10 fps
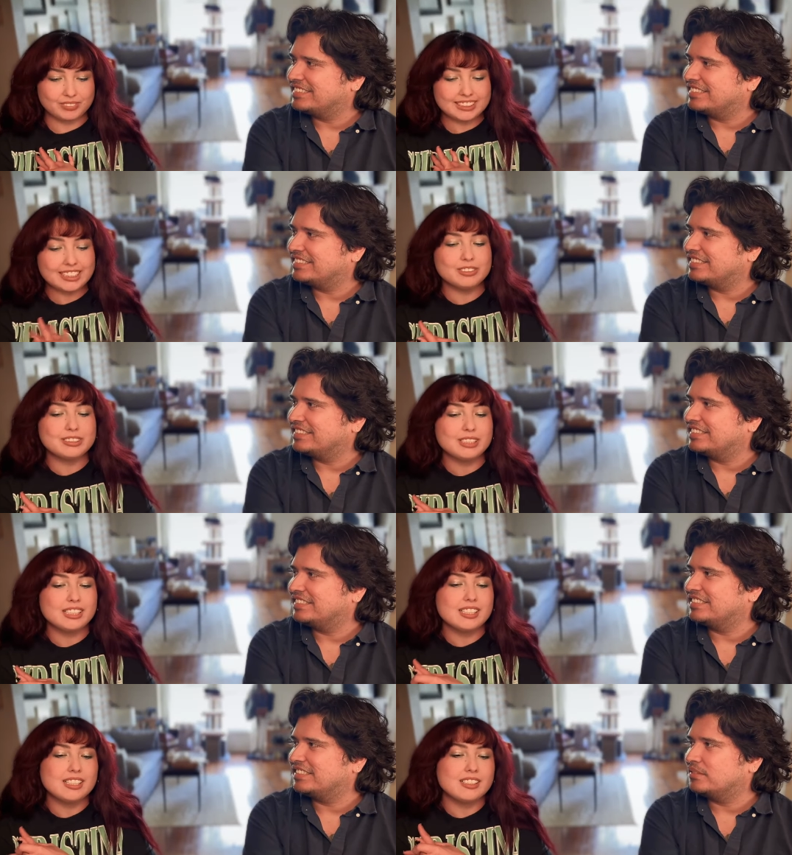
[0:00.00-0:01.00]
Speaker 1: sounds
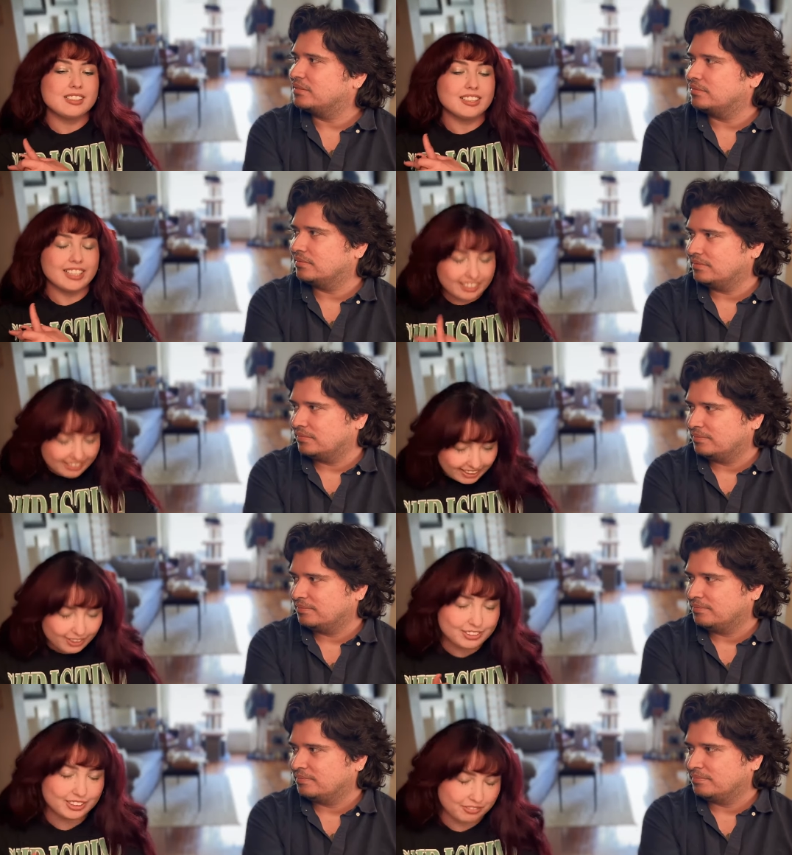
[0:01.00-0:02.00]
like a thank
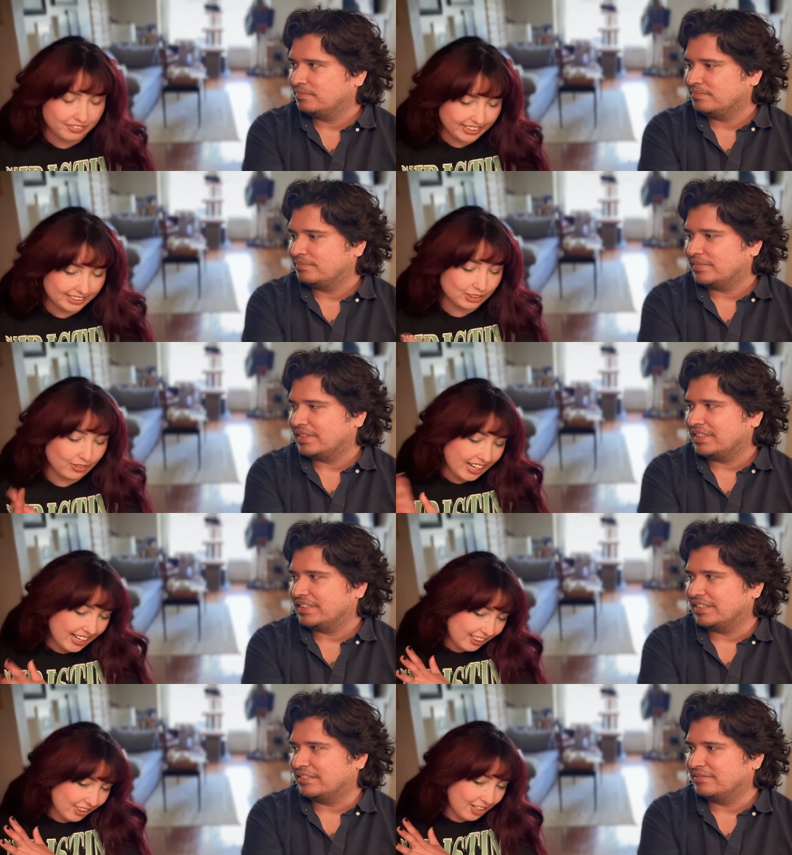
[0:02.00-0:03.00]
you to the fans. So
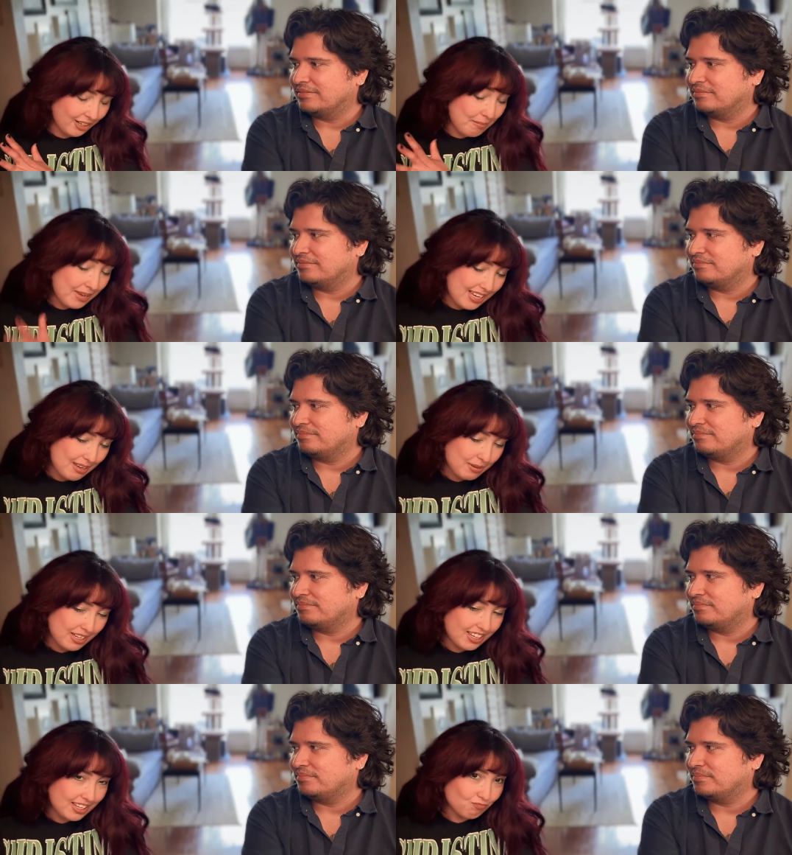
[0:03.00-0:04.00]
I thought
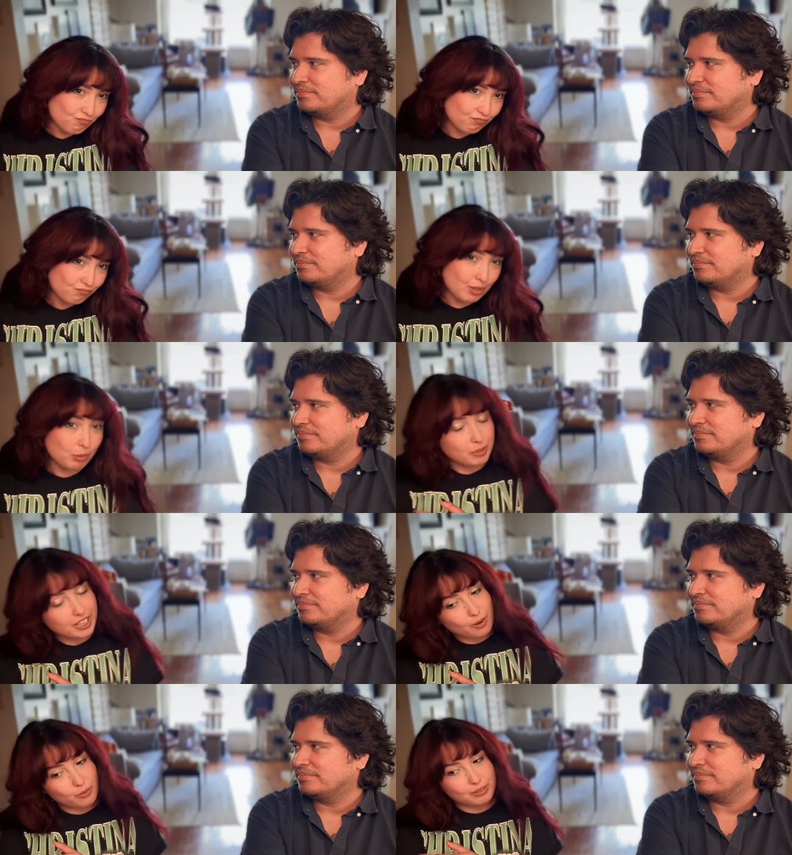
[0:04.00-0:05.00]
maybe it would be
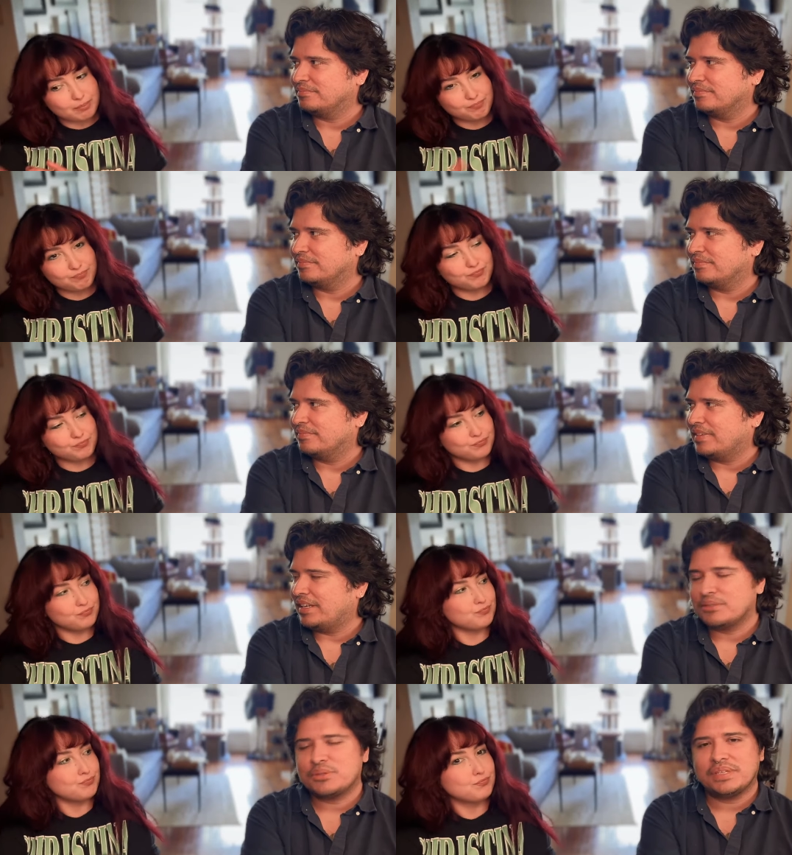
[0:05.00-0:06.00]
that one.
Speaker 2: And
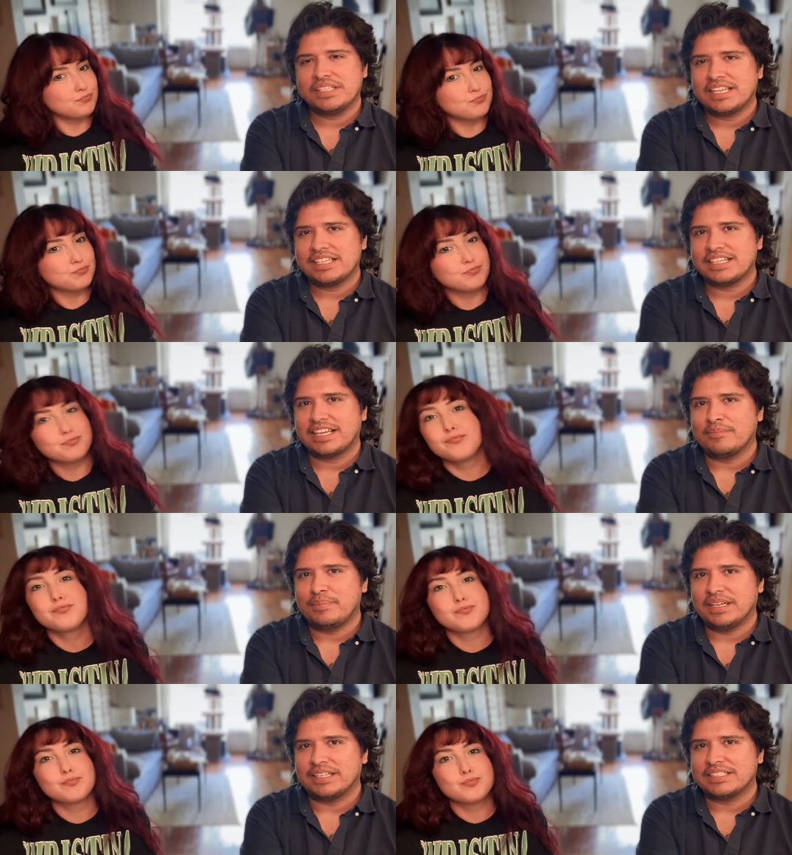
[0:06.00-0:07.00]
it was released last night,
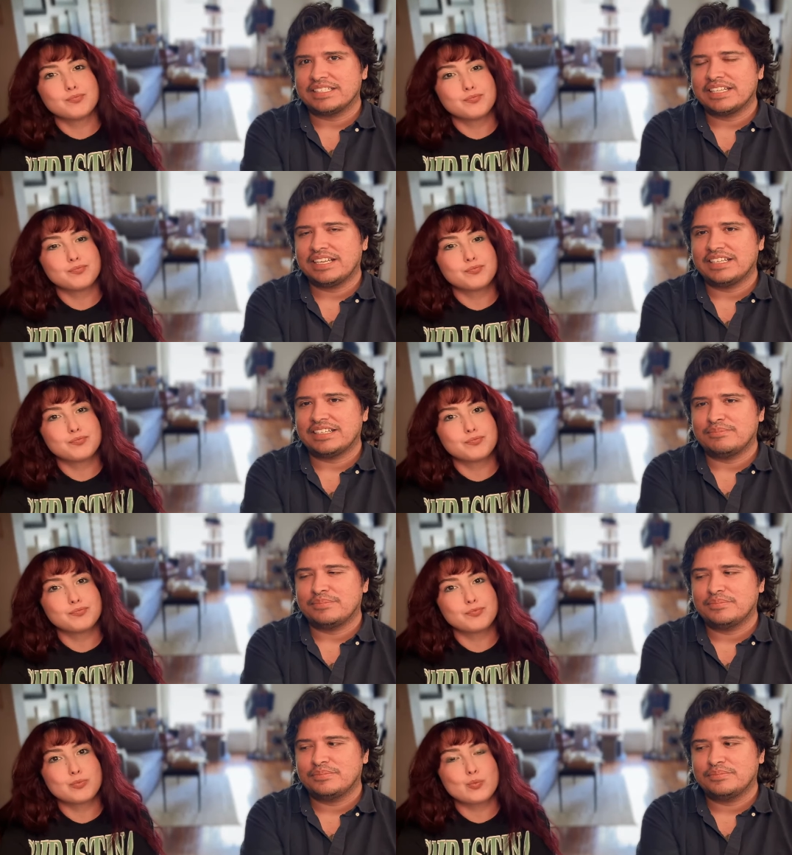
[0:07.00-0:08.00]
but
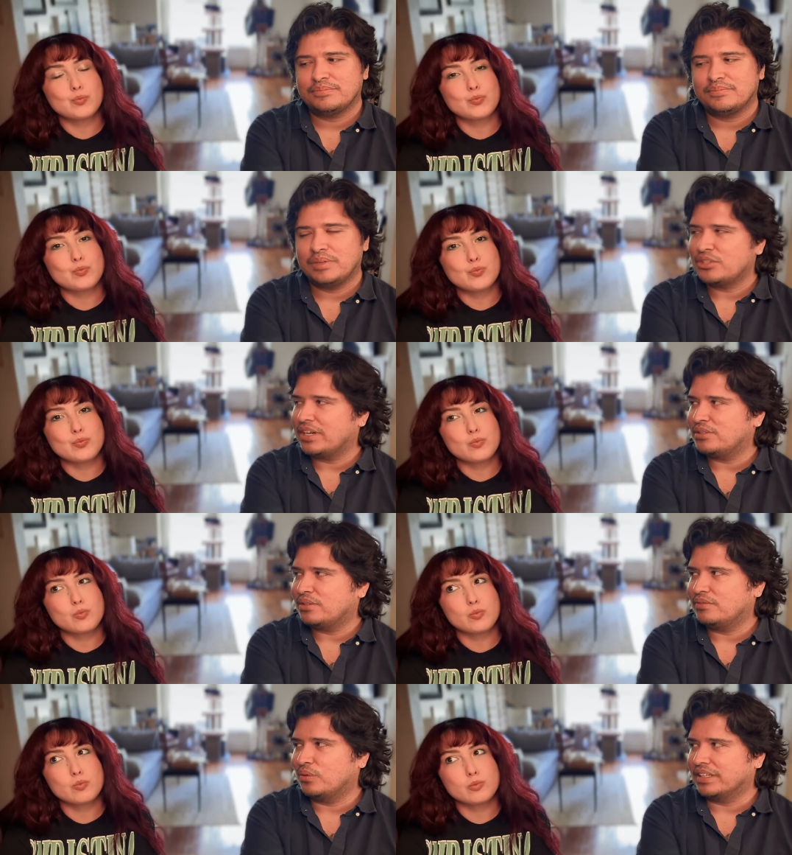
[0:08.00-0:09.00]
we tried to
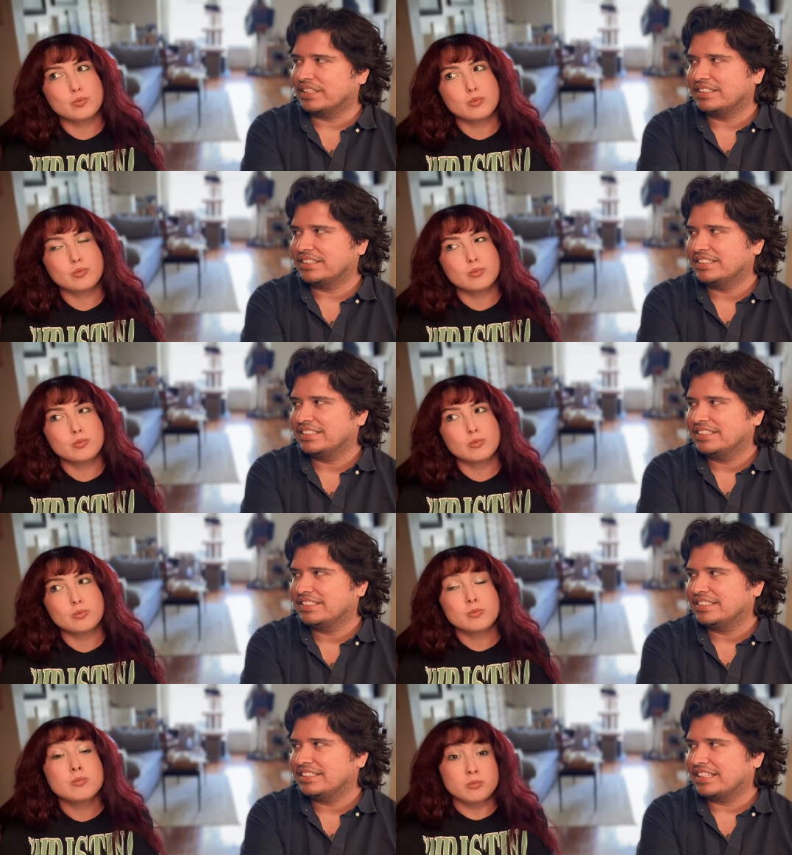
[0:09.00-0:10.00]
avoid
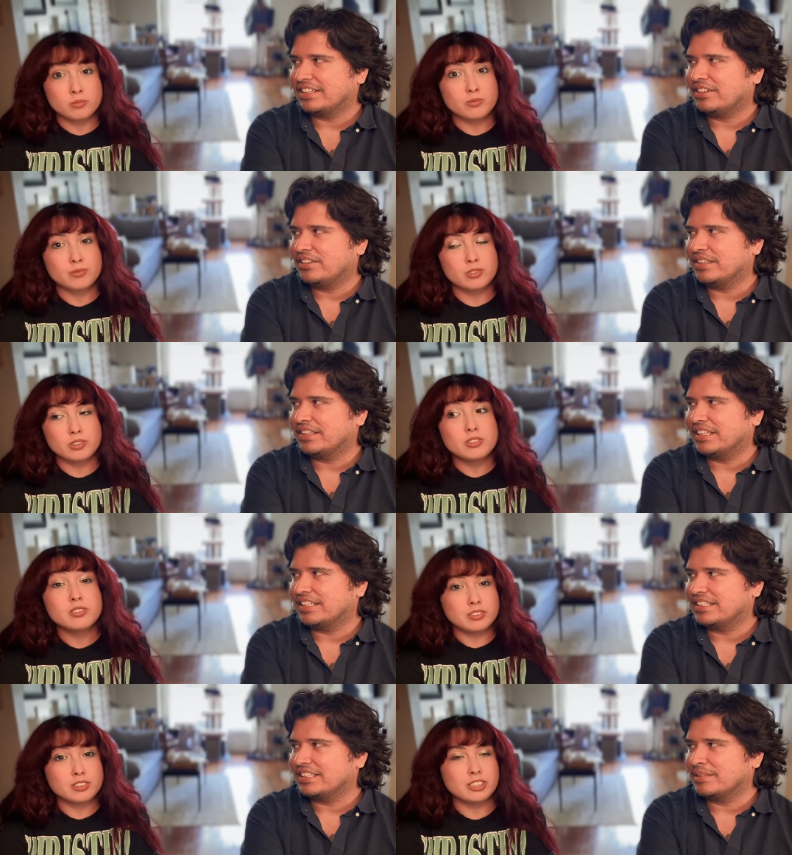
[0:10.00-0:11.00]
like all the like
Speaker 1: clips. The